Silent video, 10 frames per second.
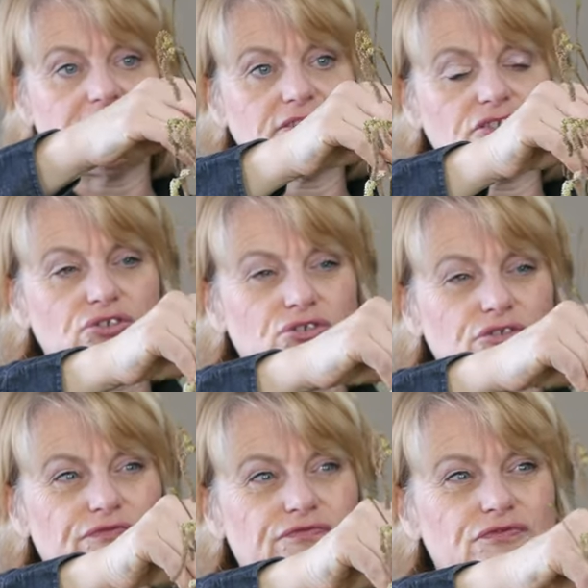sort
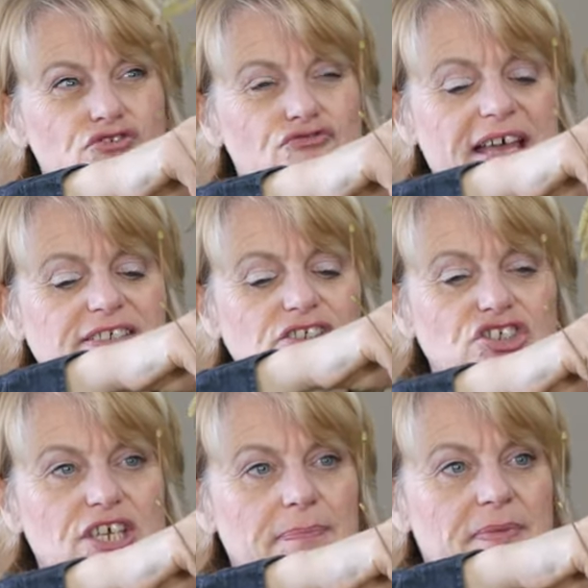of crescent
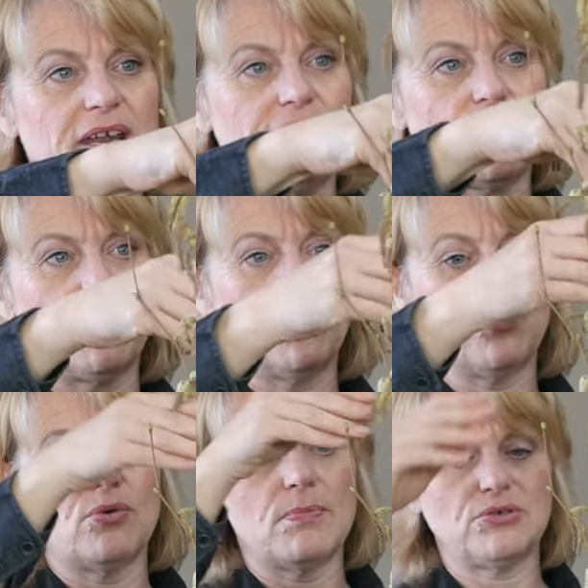shape that I've
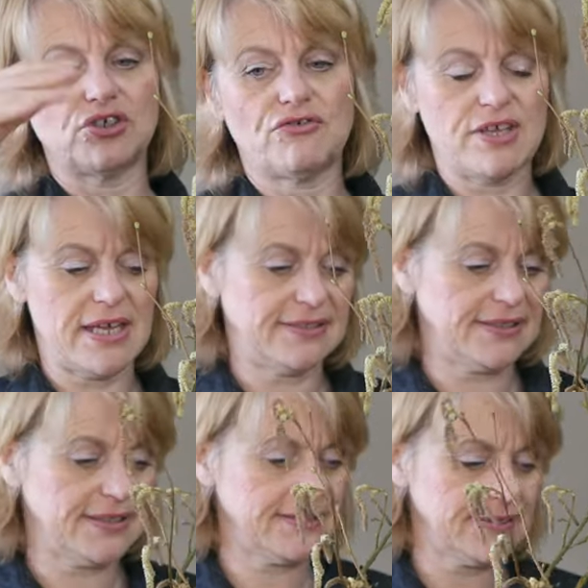almost
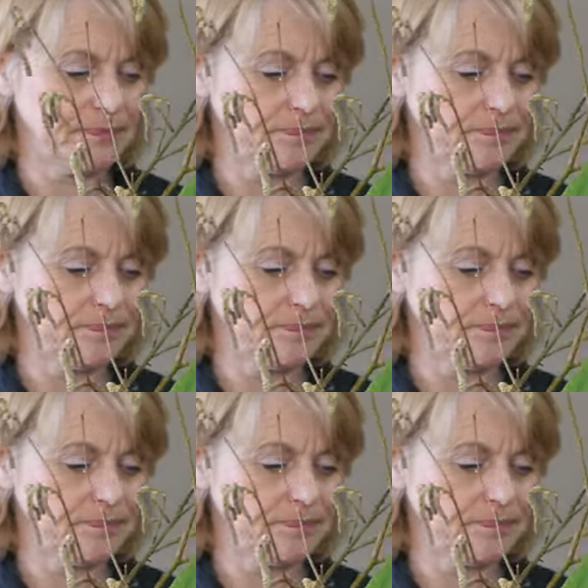created.